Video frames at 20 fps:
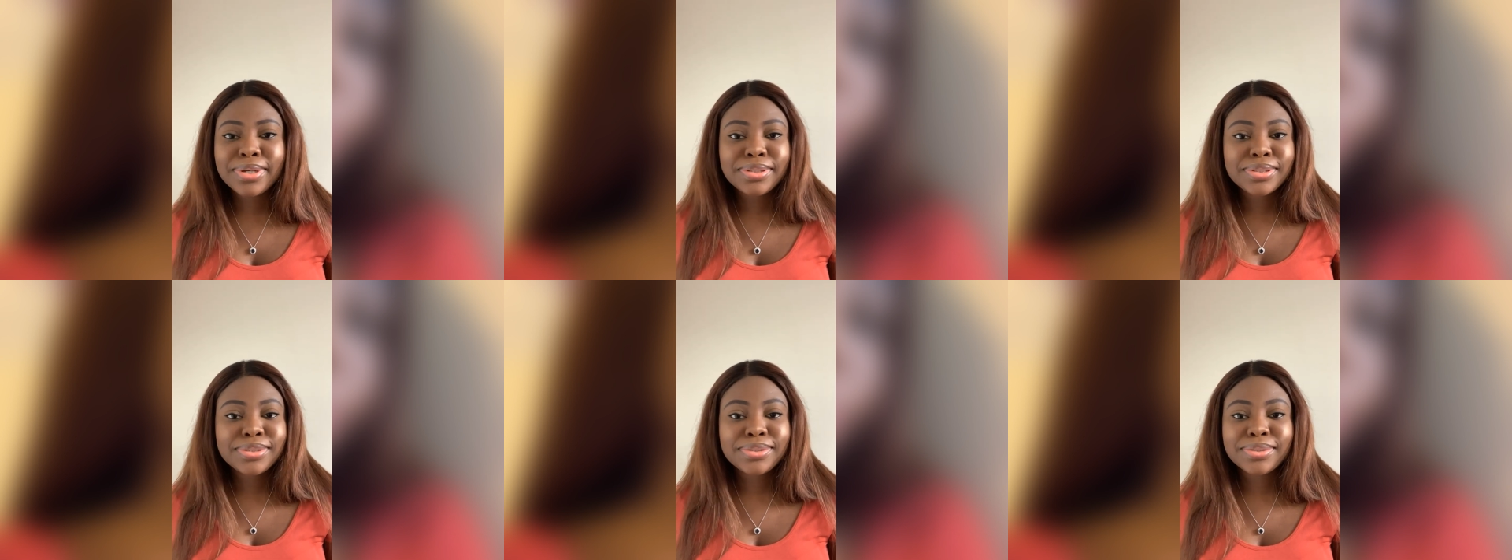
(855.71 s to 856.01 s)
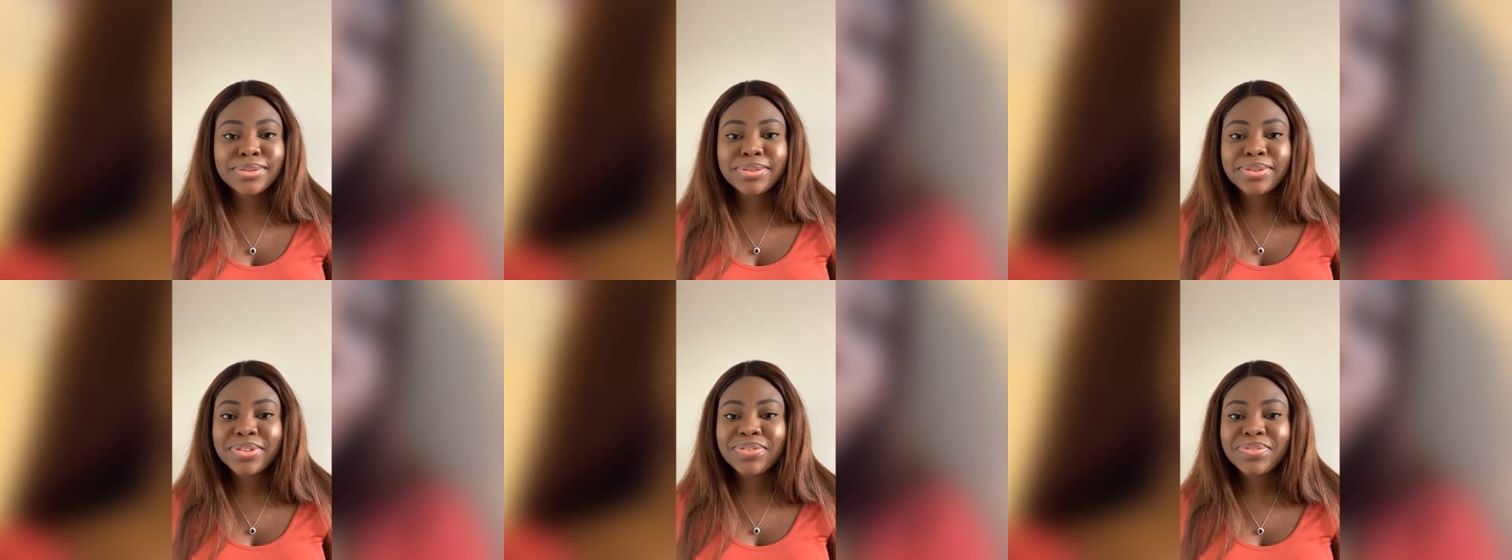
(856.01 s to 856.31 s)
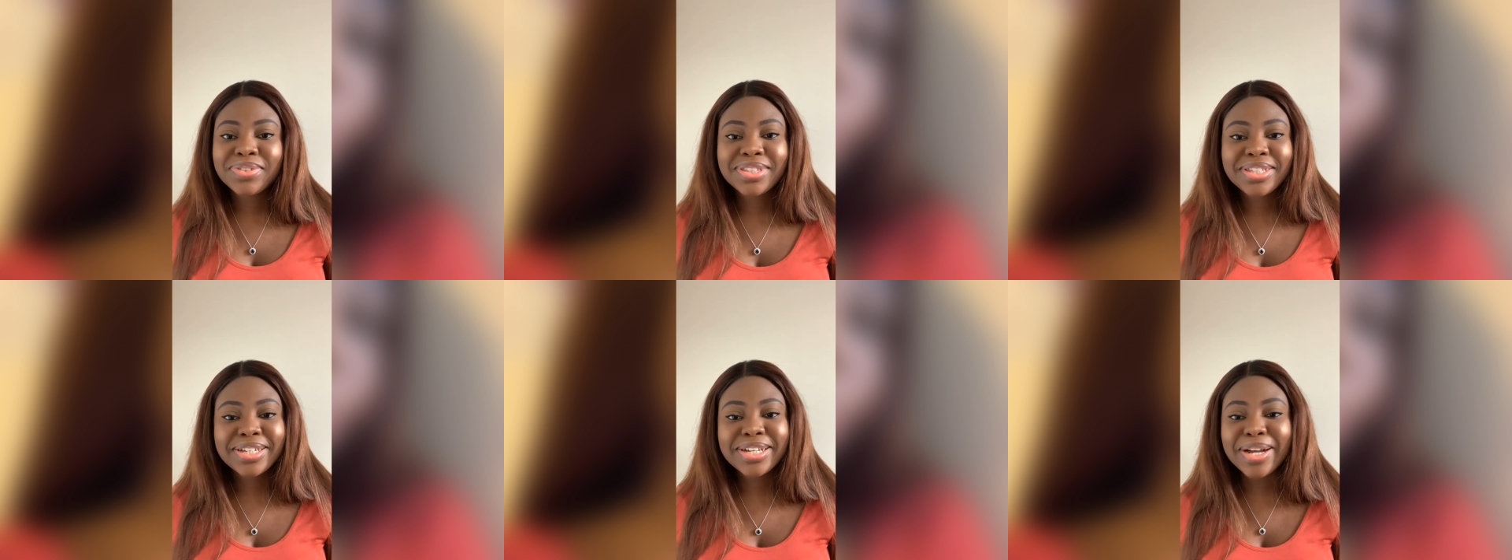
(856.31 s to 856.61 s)
so
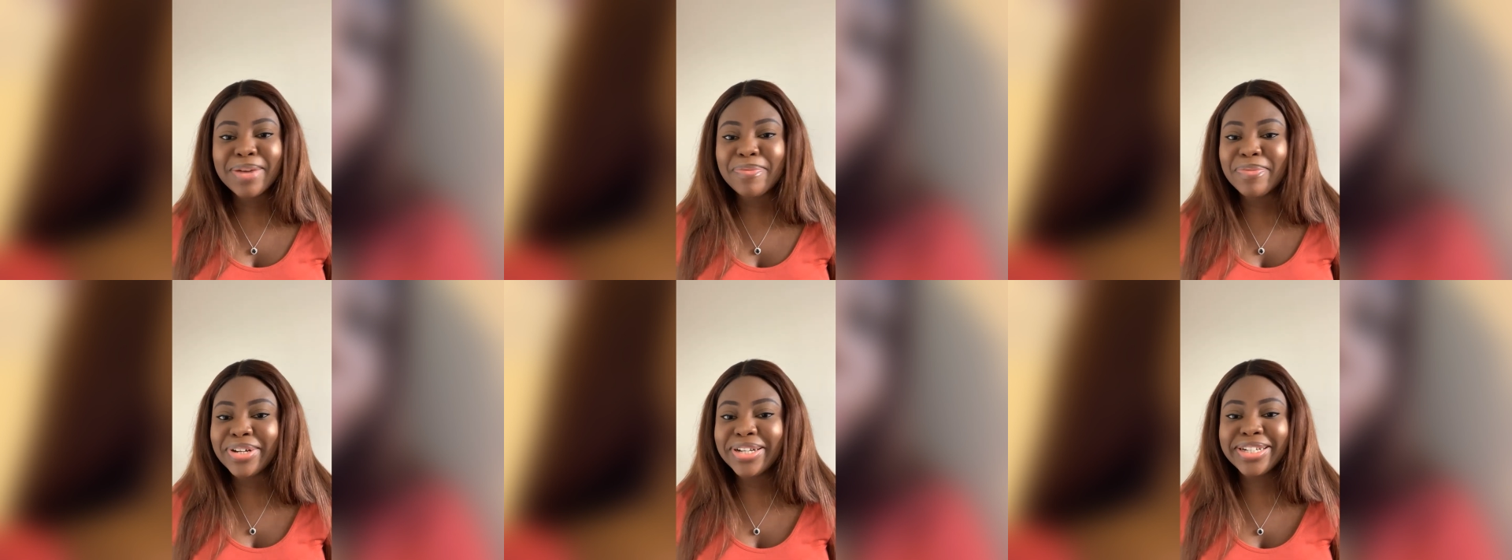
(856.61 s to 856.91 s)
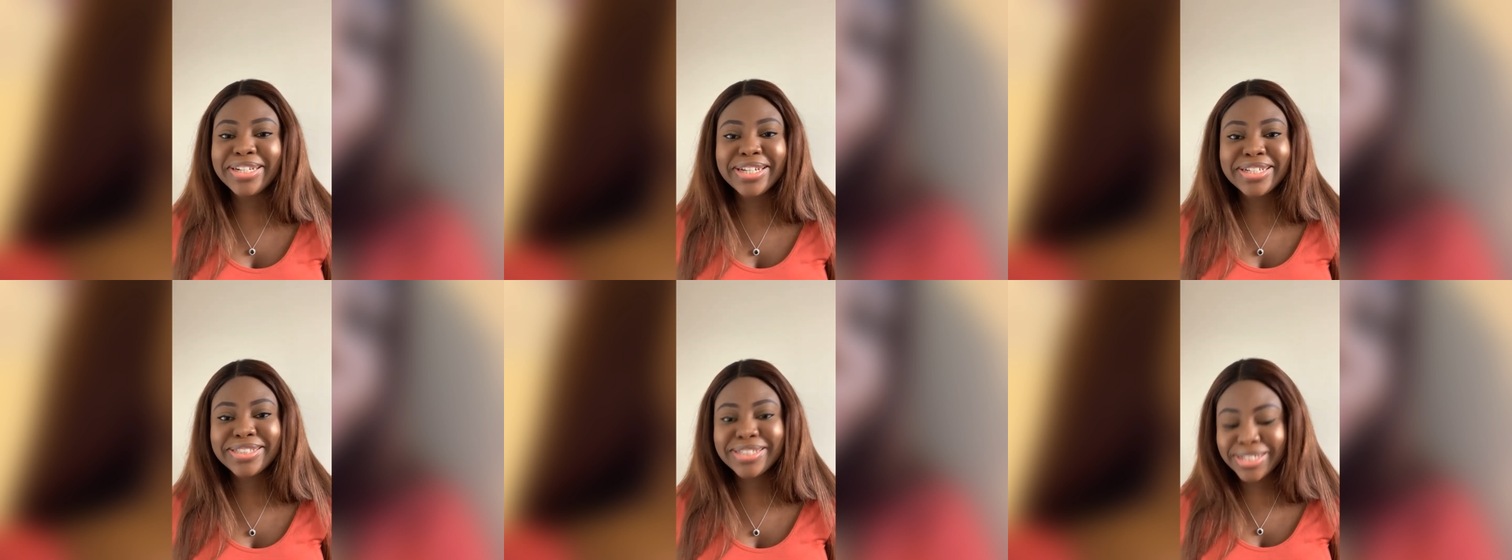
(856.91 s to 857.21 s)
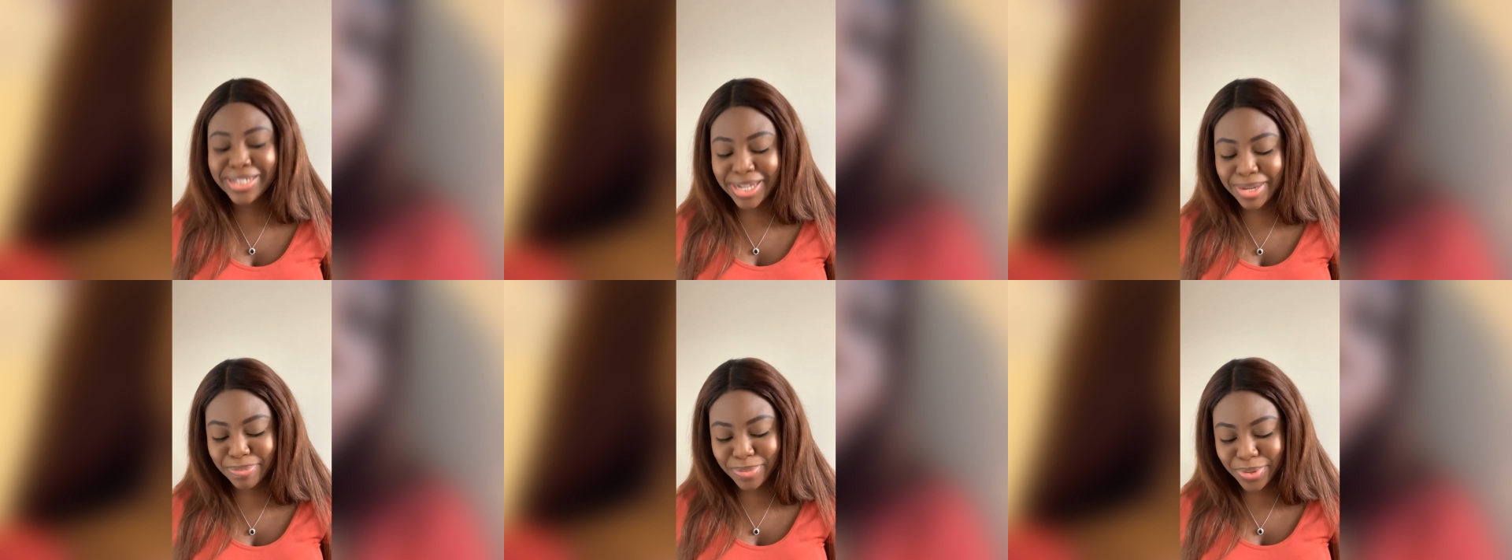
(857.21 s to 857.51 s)
if you think I'm on a
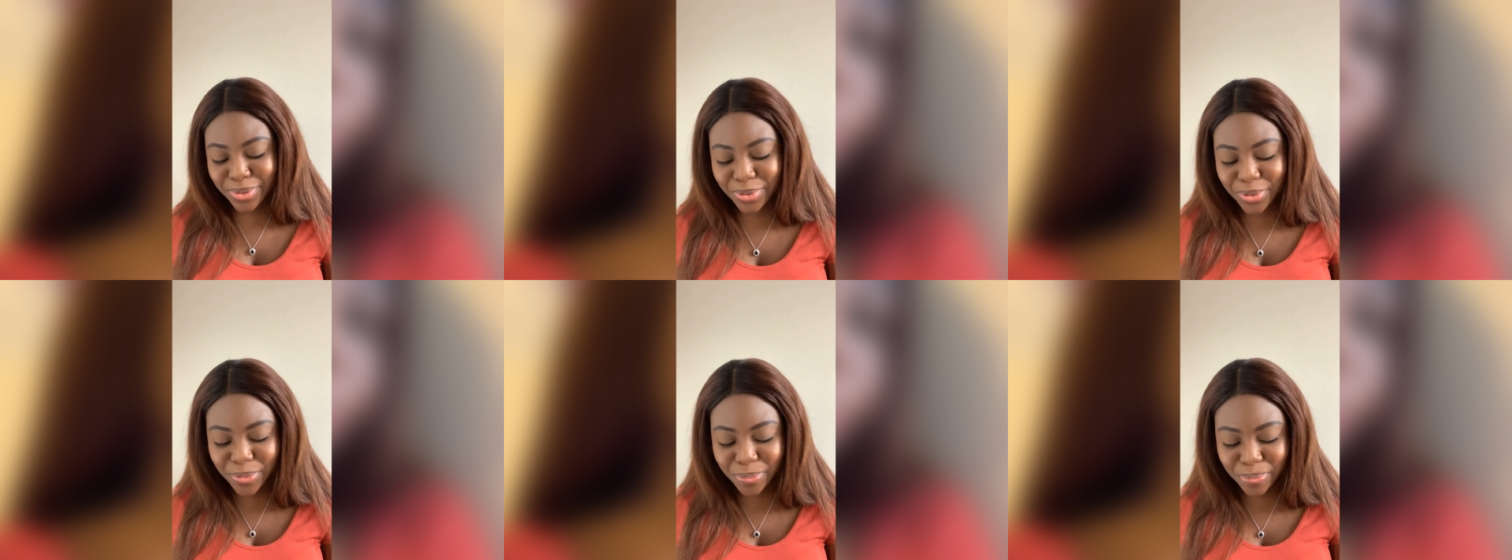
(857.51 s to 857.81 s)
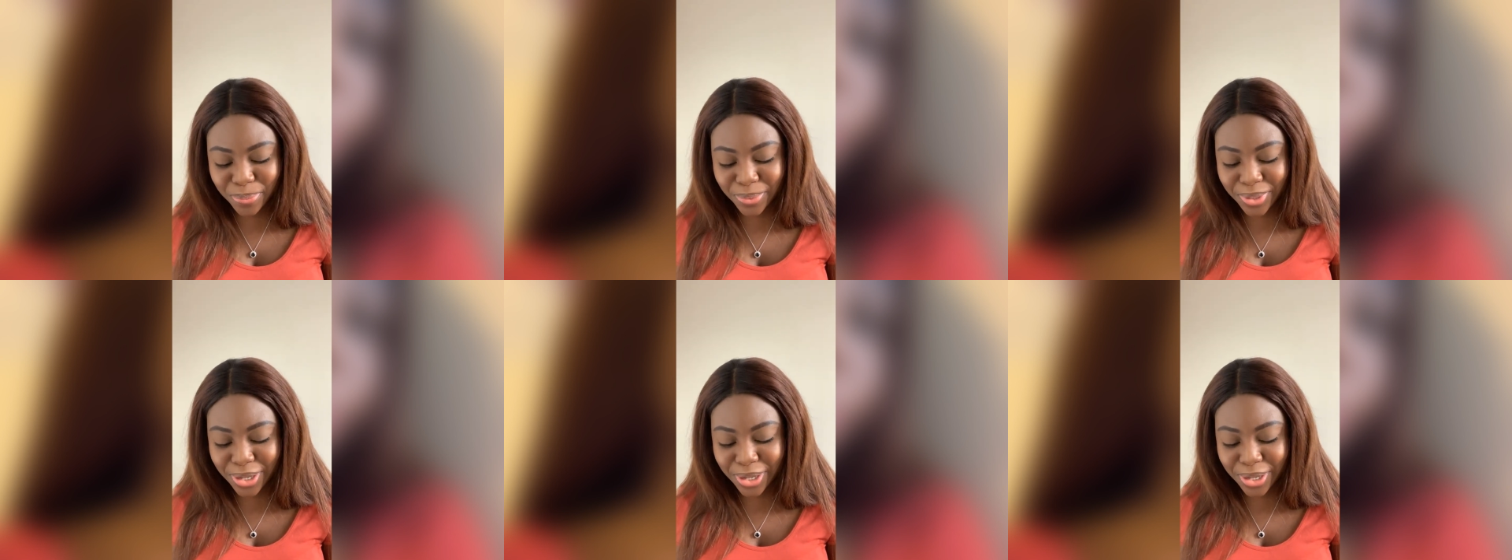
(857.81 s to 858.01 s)
dating app, nope.